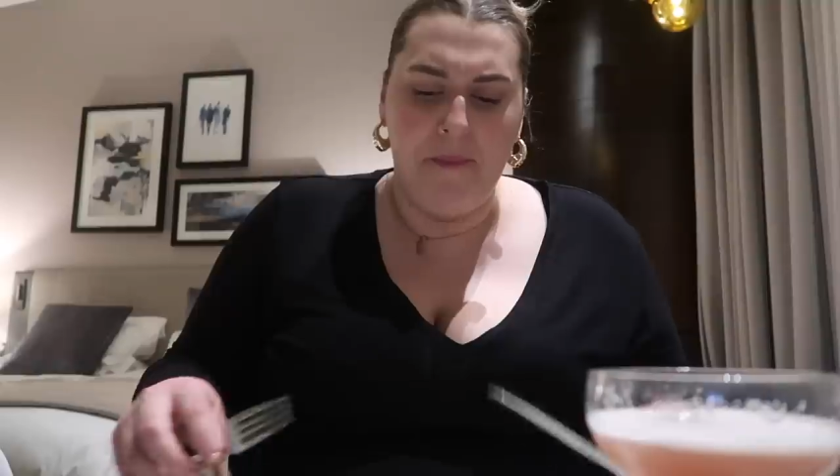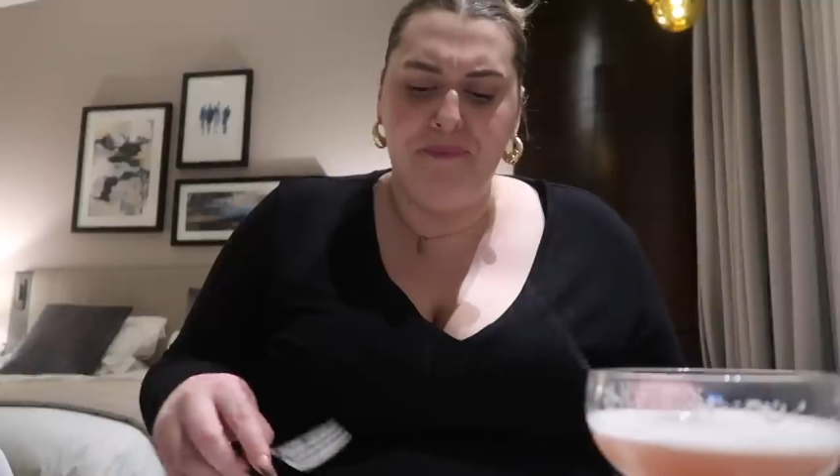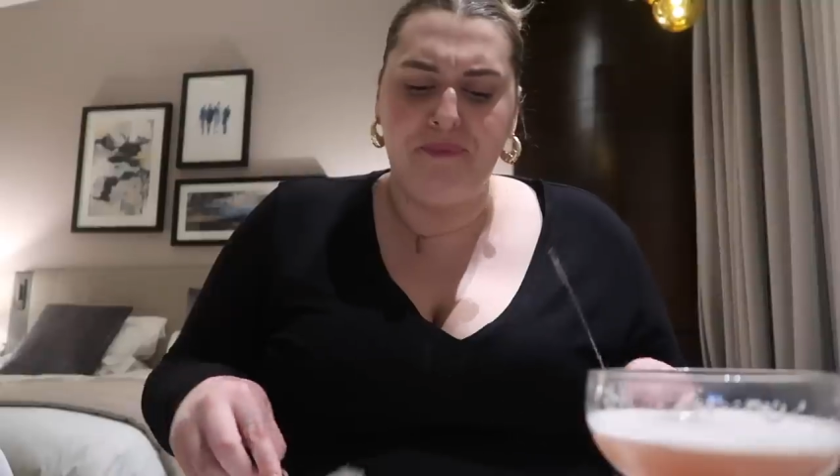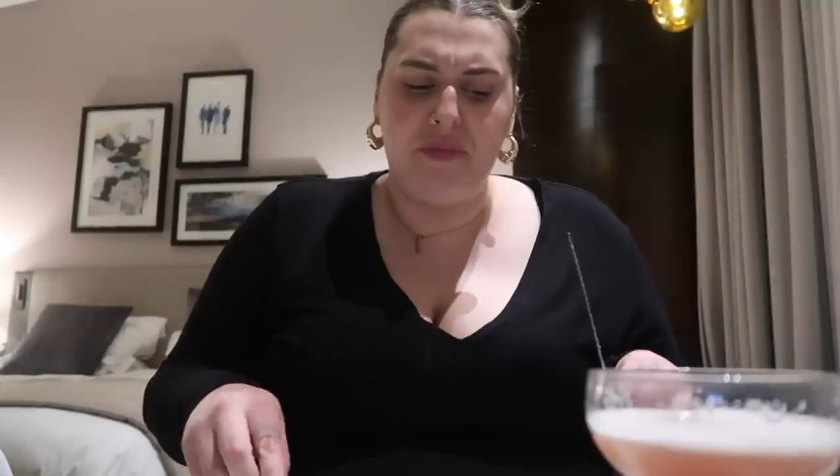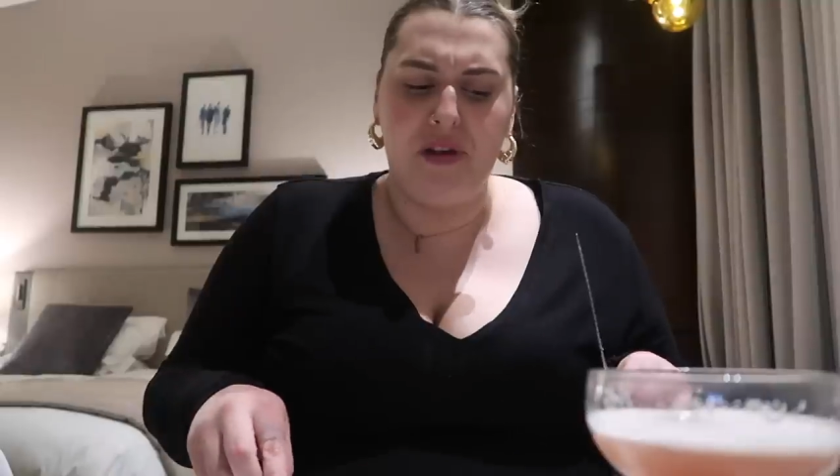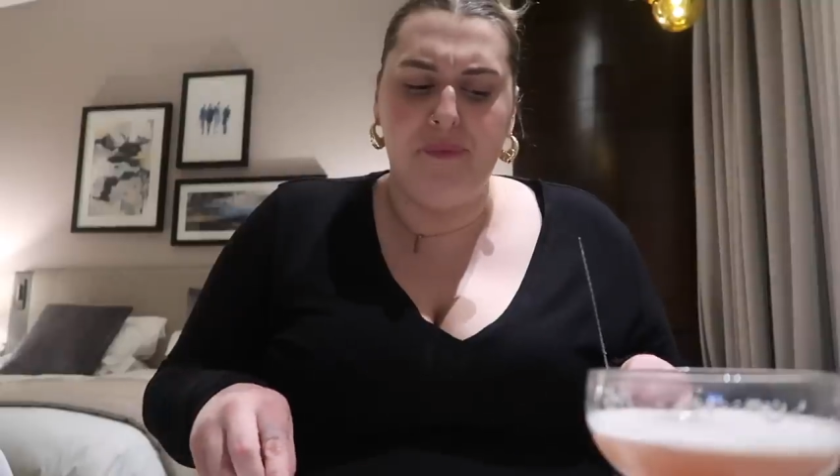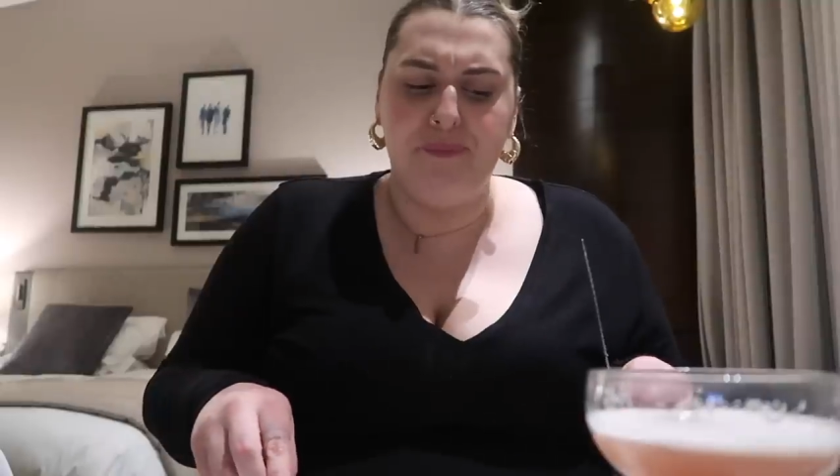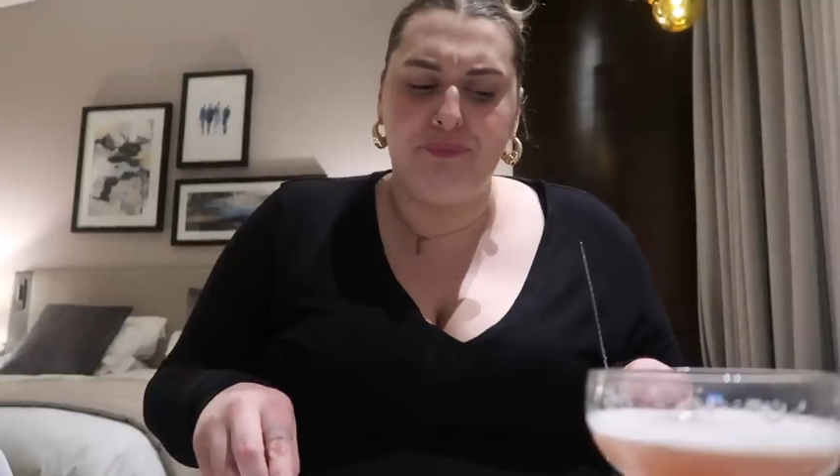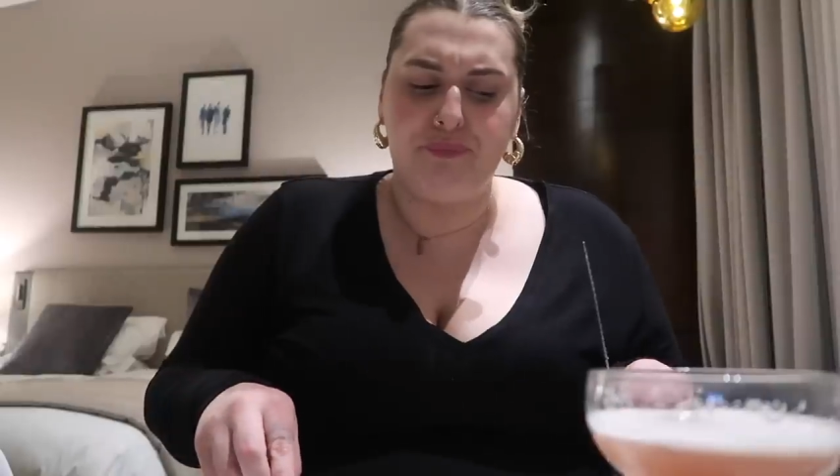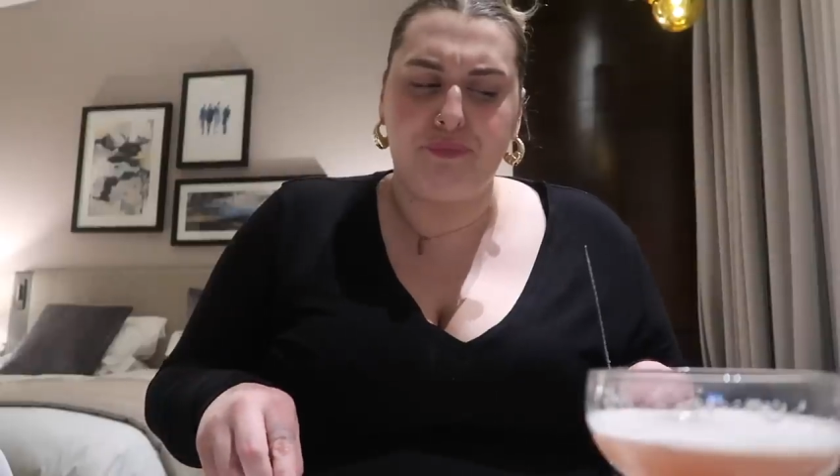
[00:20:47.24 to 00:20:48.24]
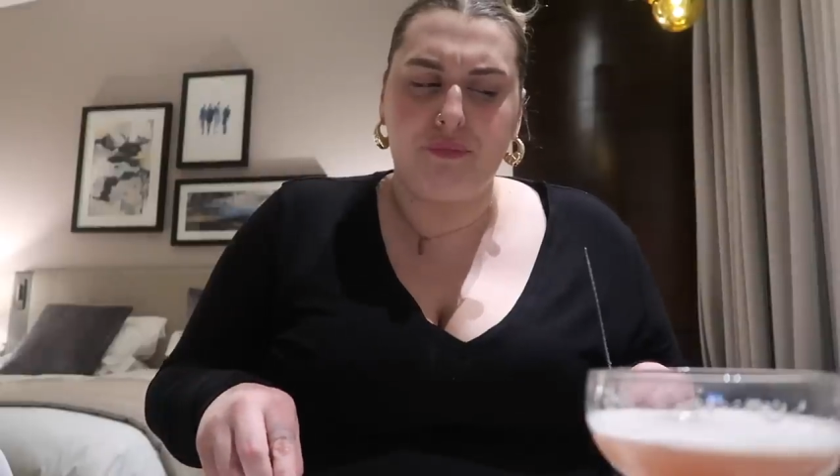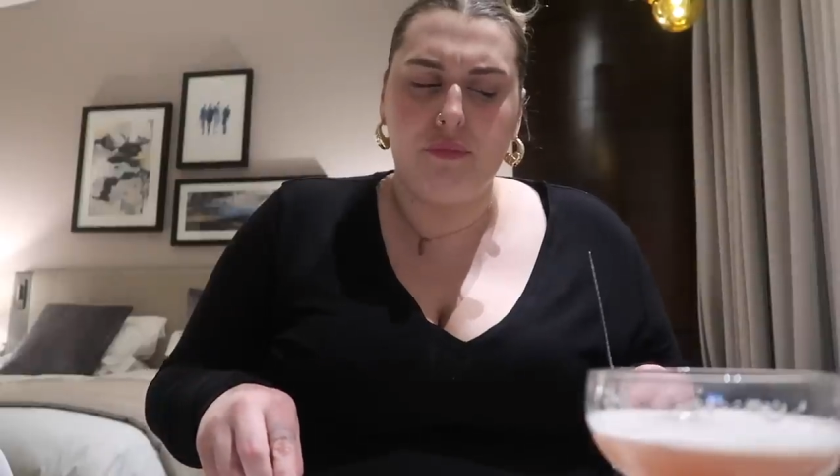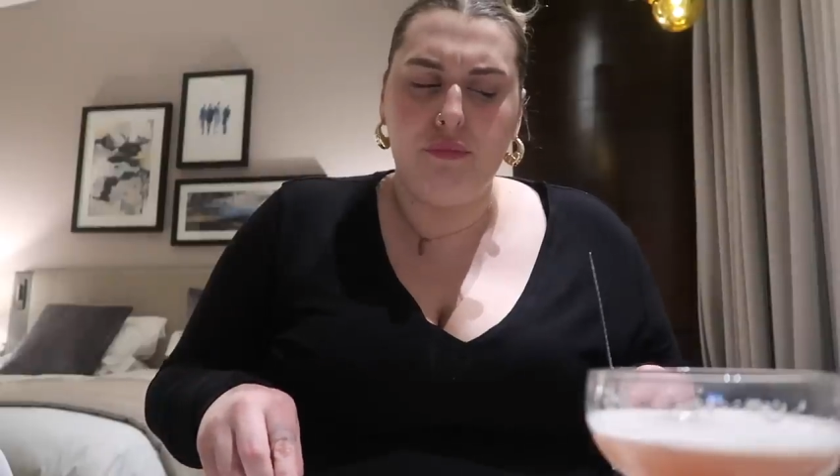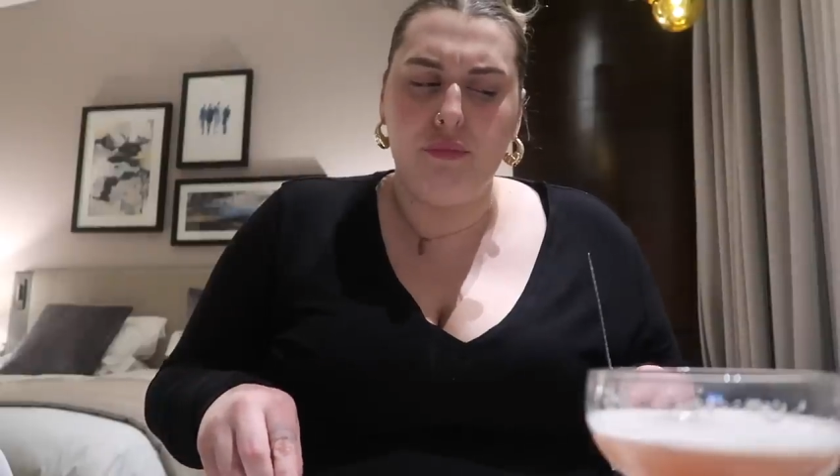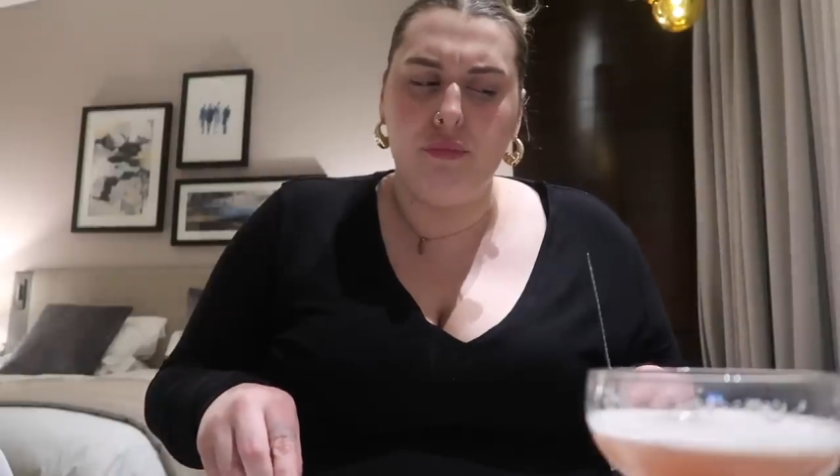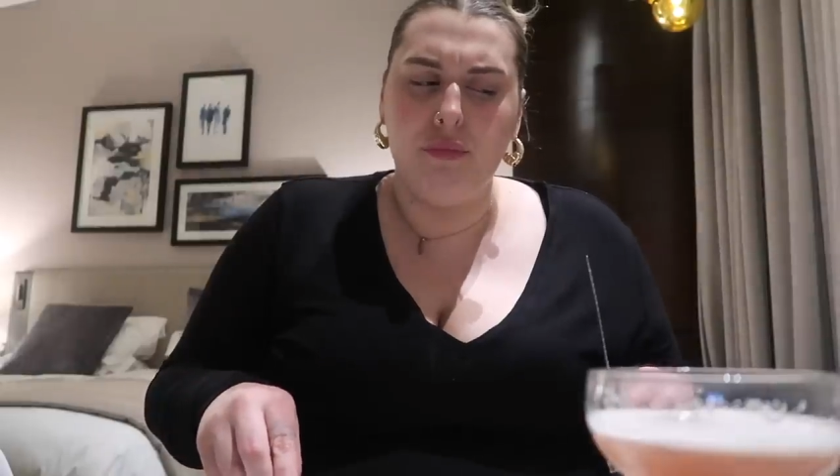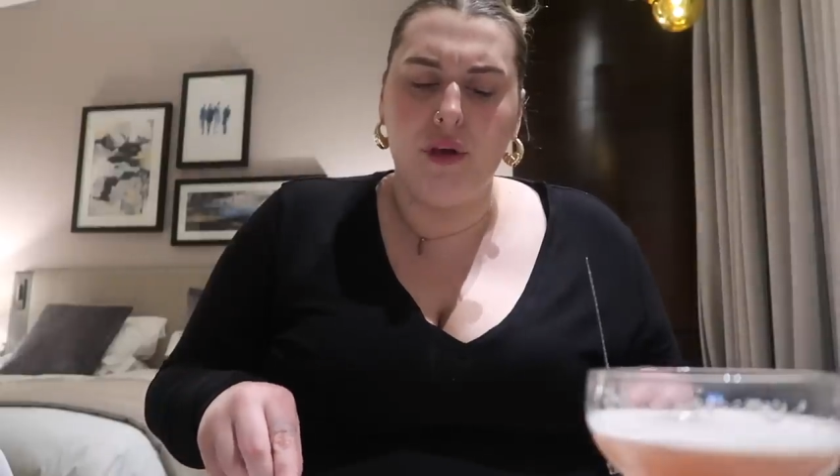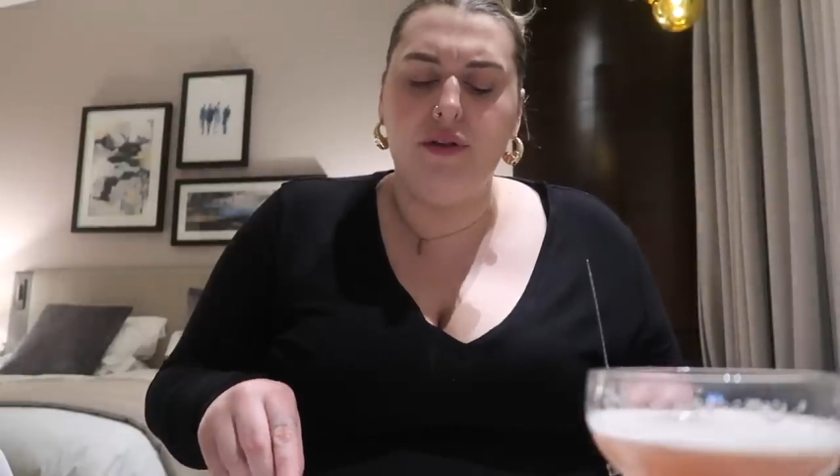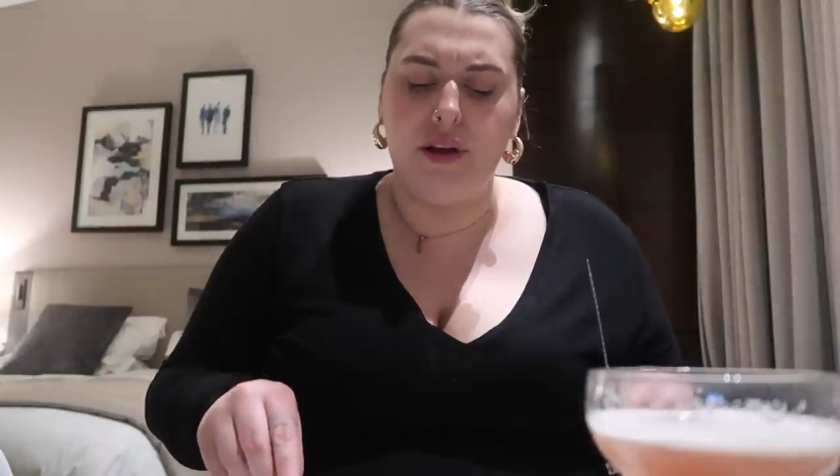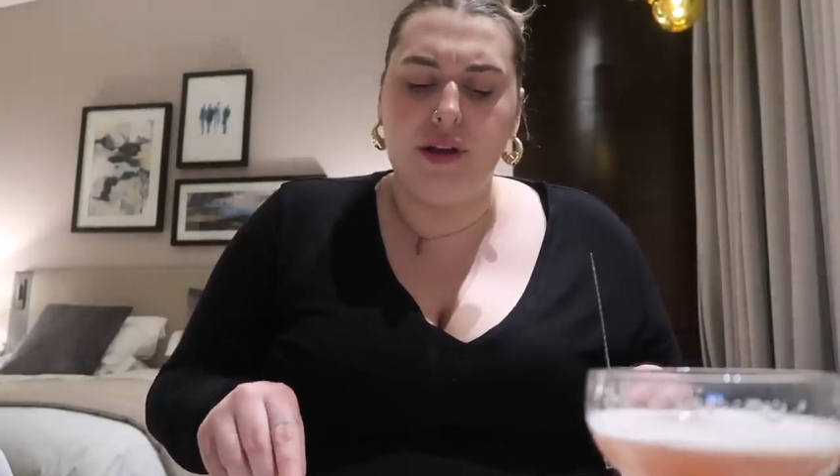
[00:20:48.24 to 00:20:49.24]
Mmm
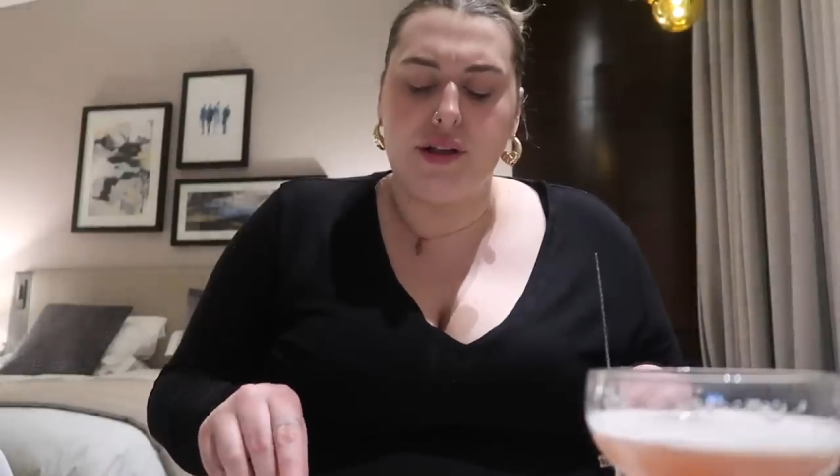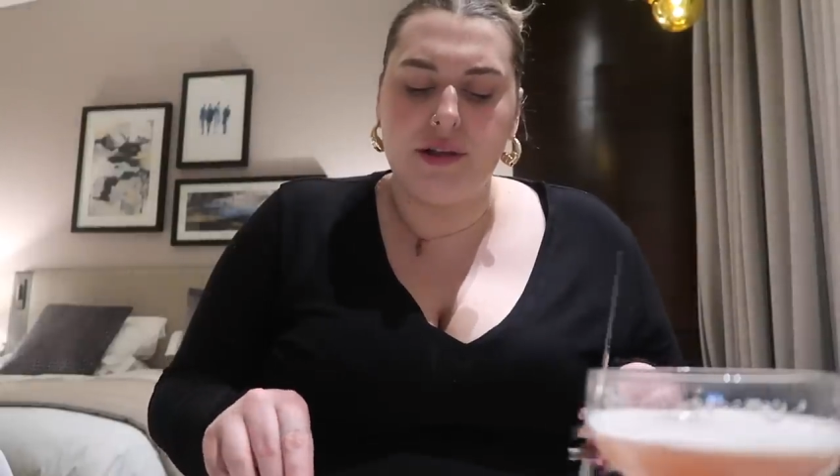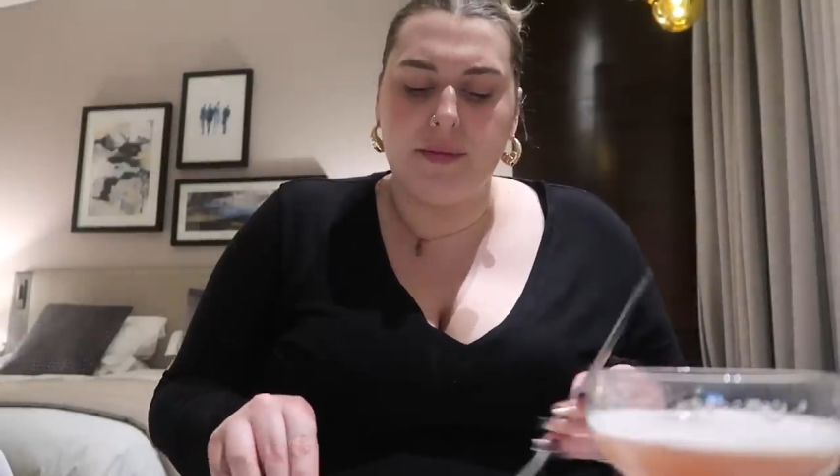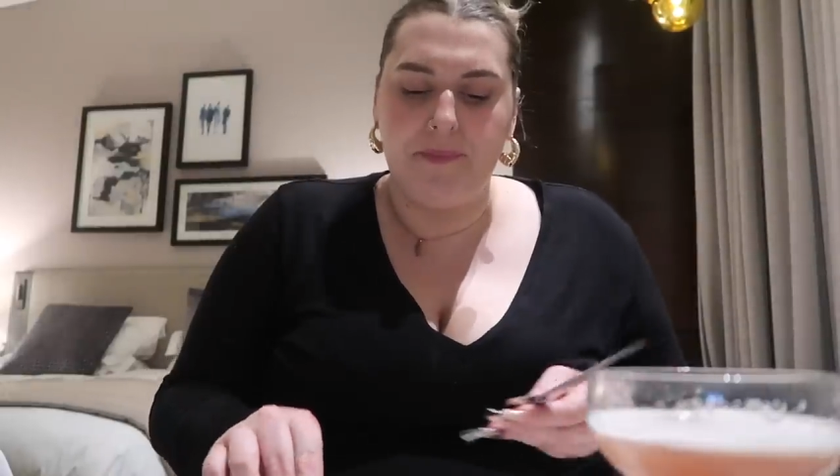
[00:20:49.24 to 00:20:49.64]
delicious.